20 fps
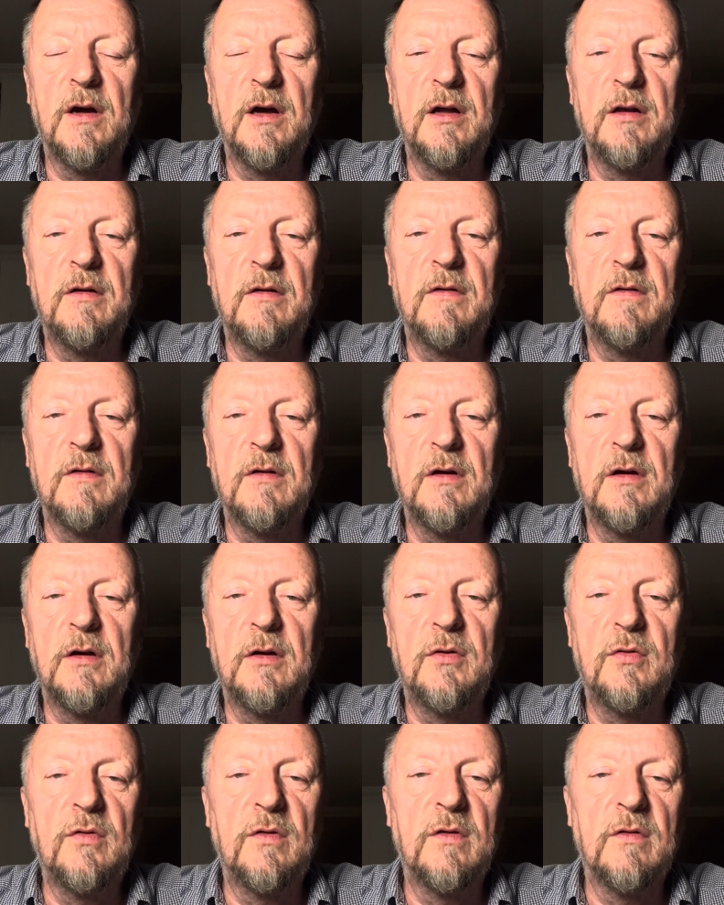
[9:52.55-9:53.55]
and
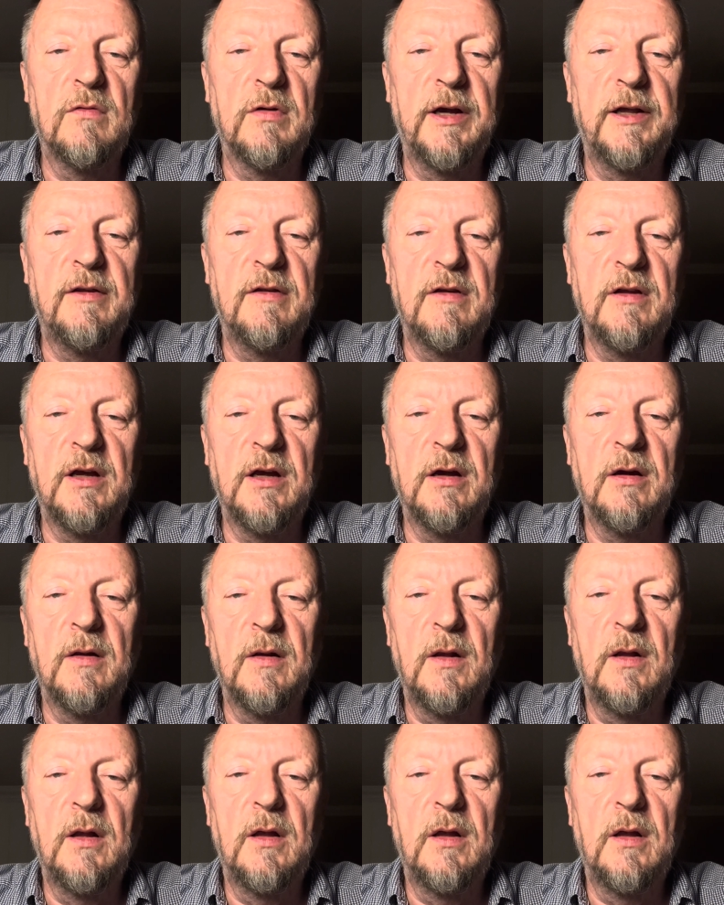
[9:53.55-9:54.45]
do the right thing